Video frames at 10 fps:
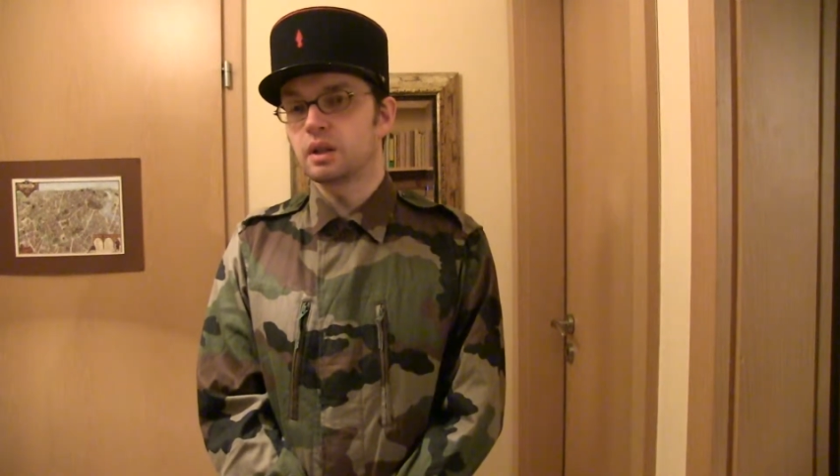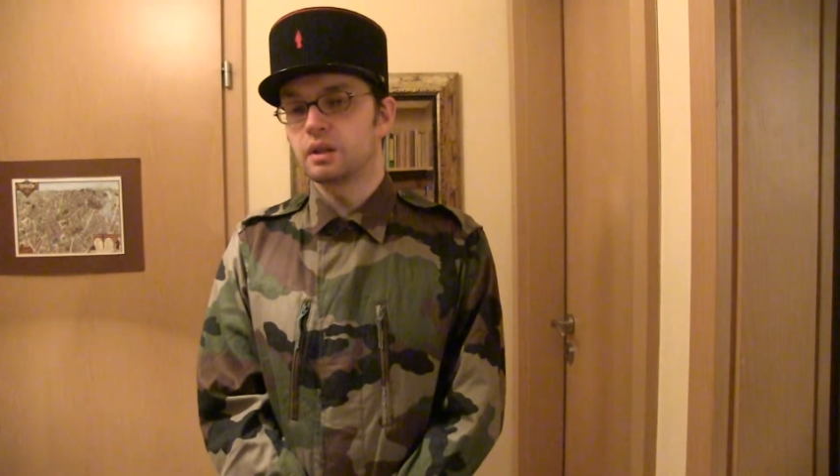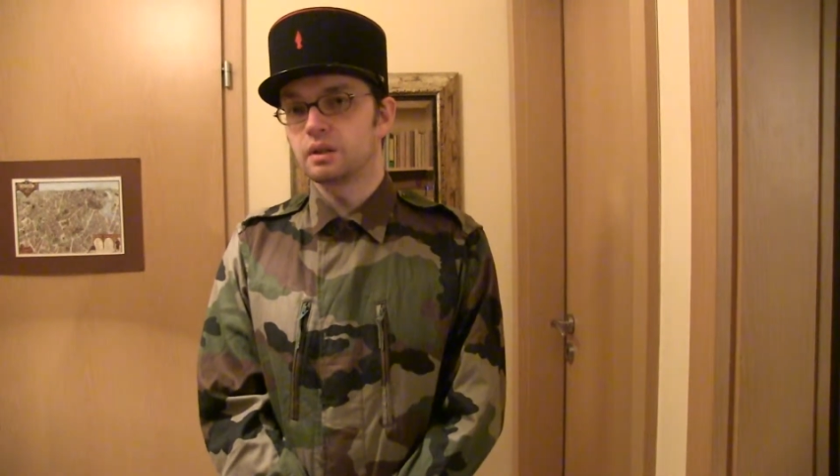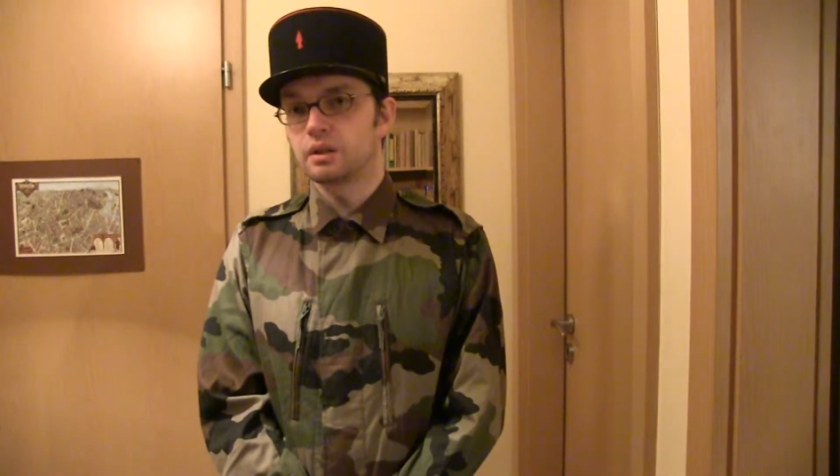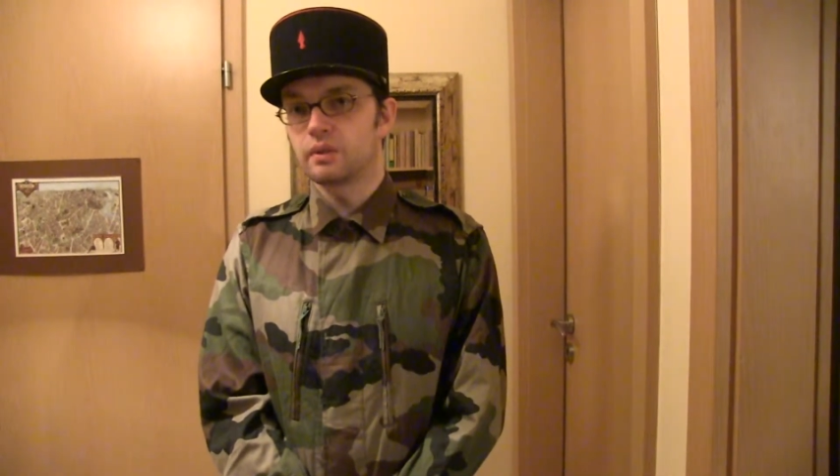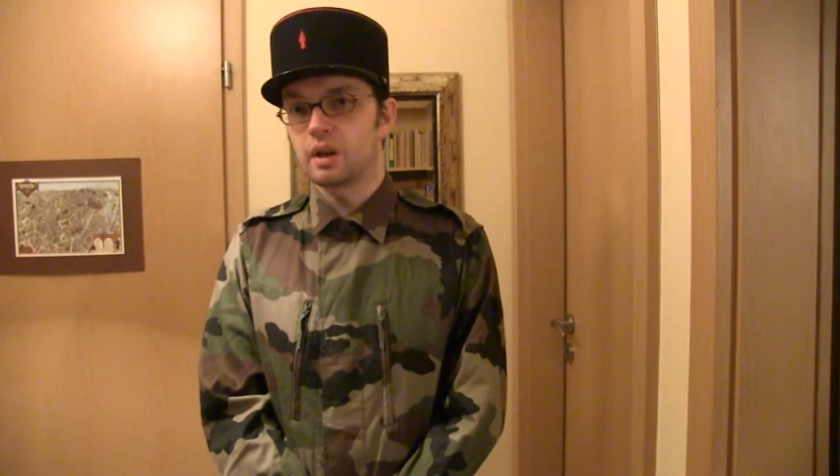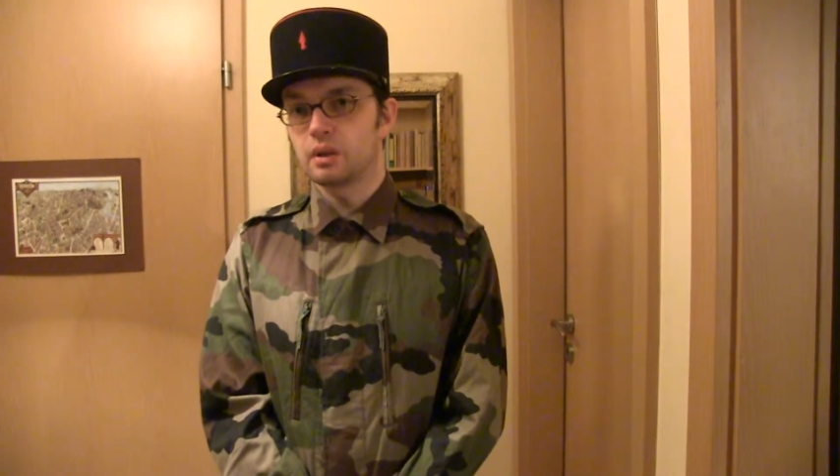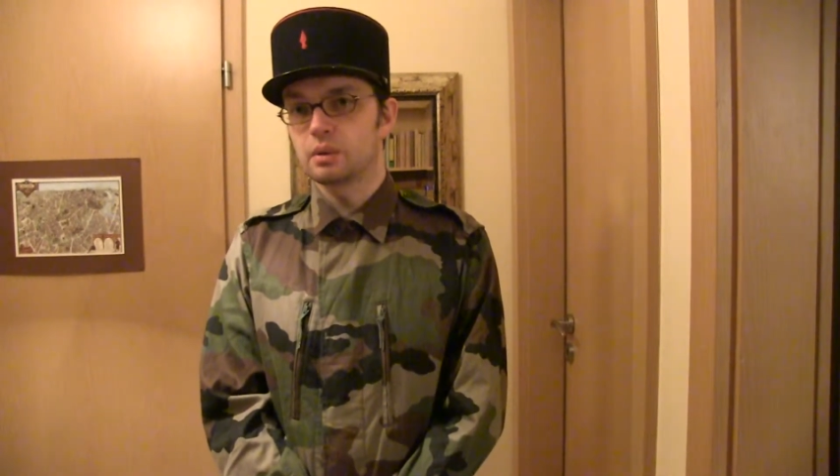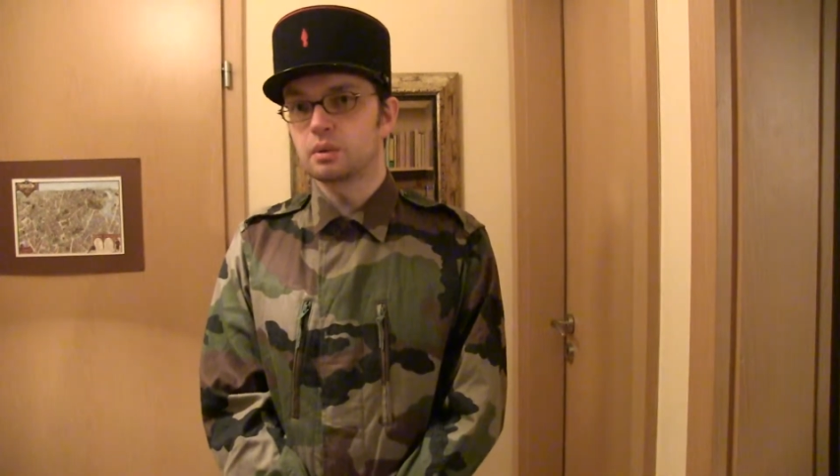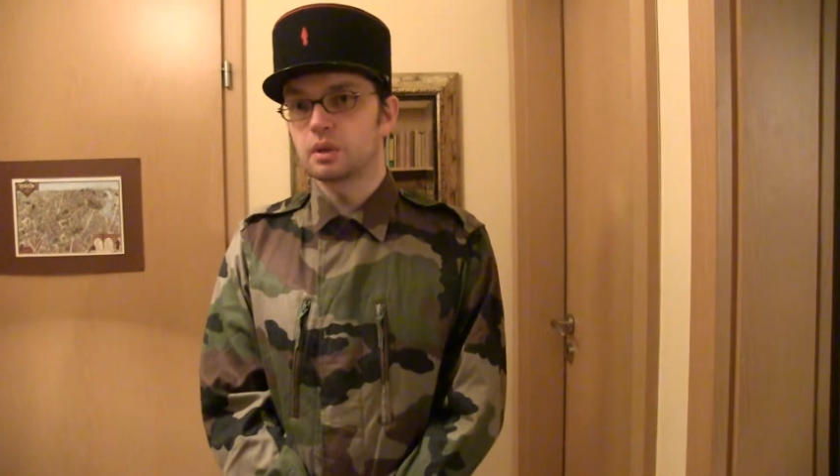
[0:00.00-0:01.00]
and this
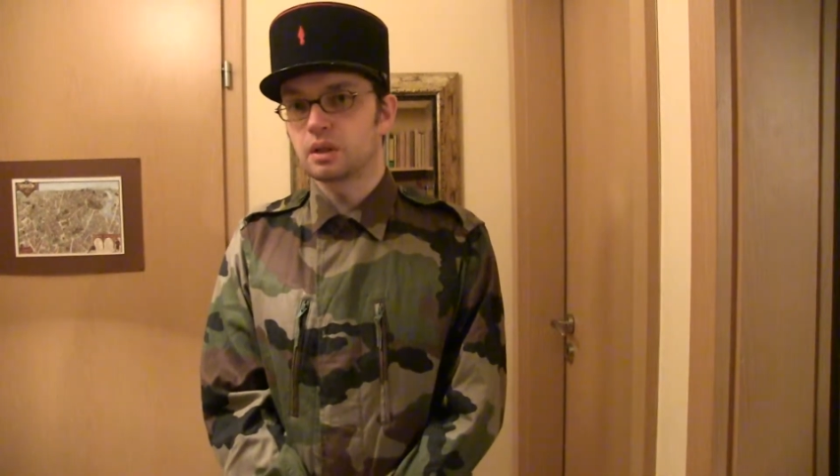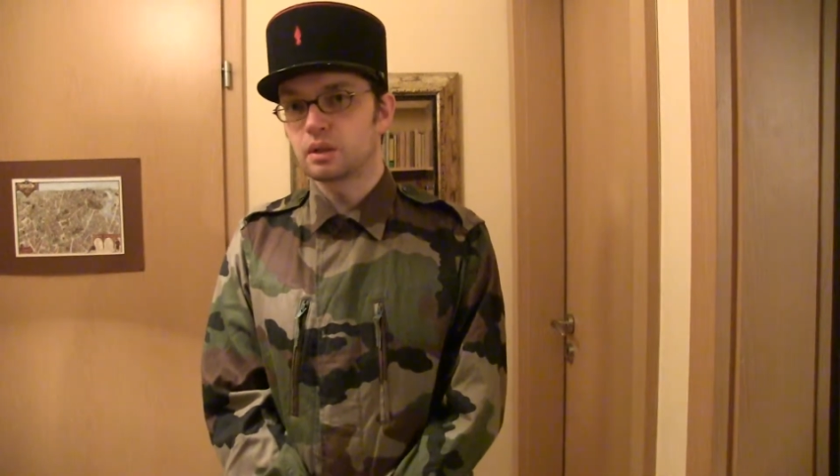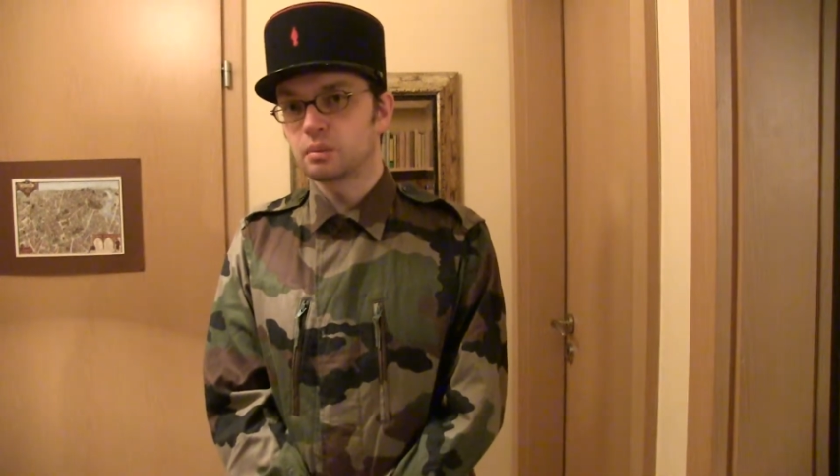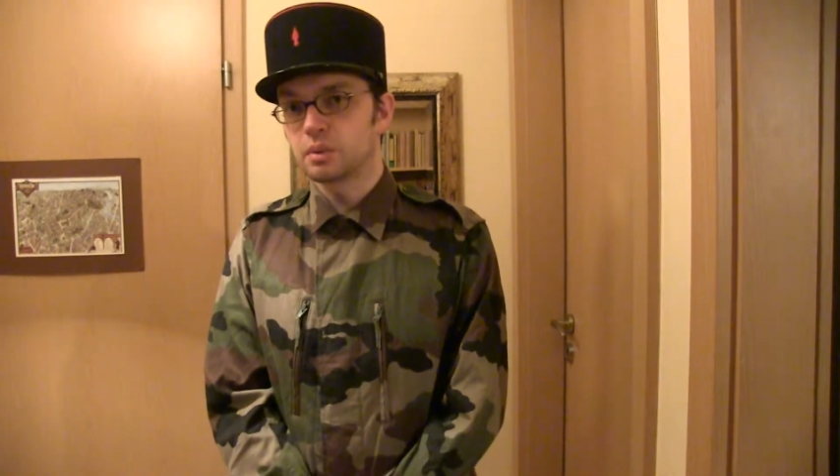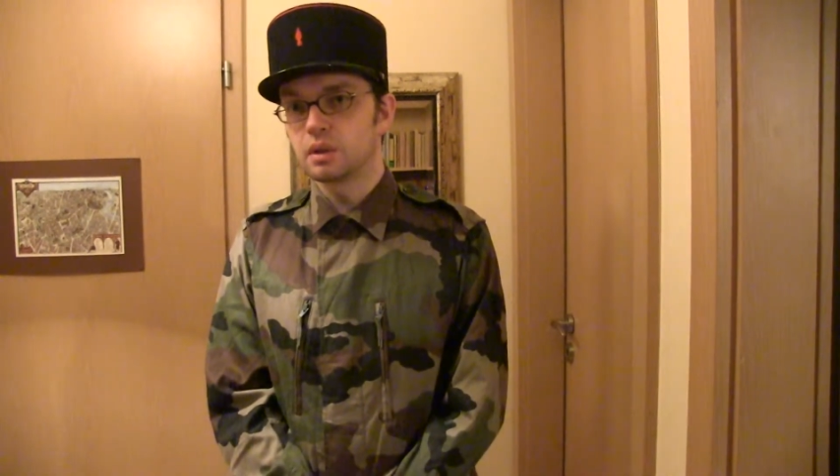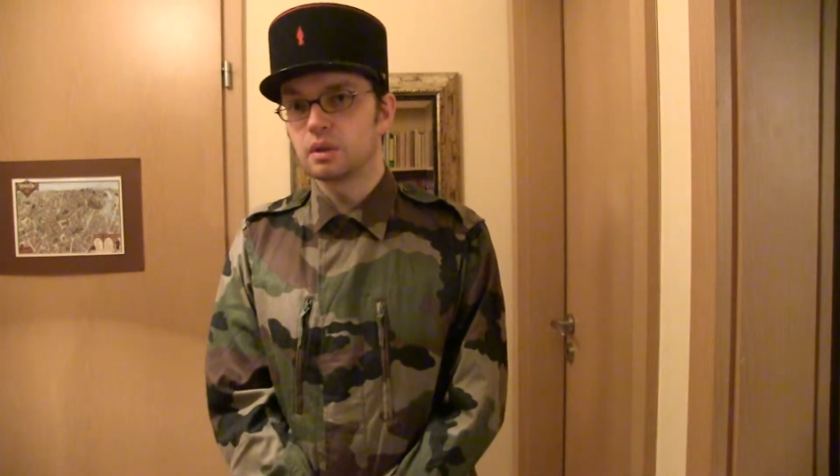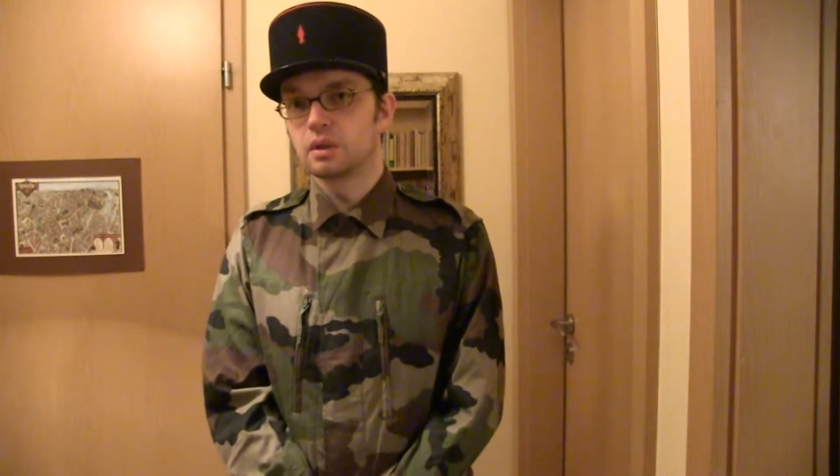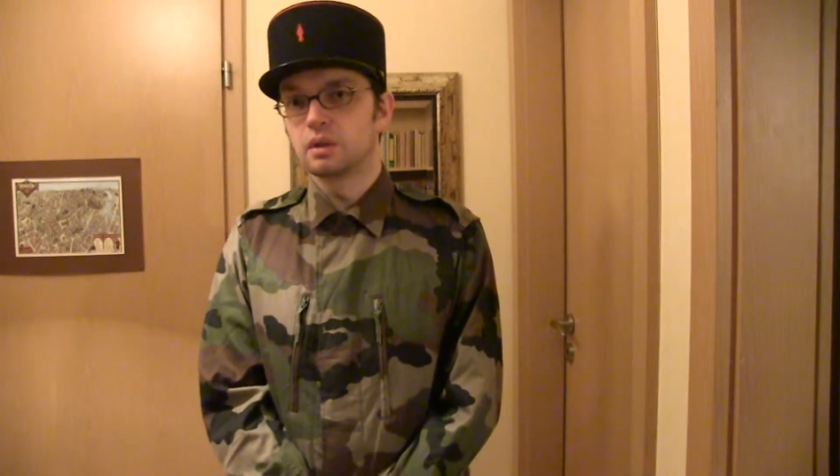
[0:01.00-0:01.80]
value cannot be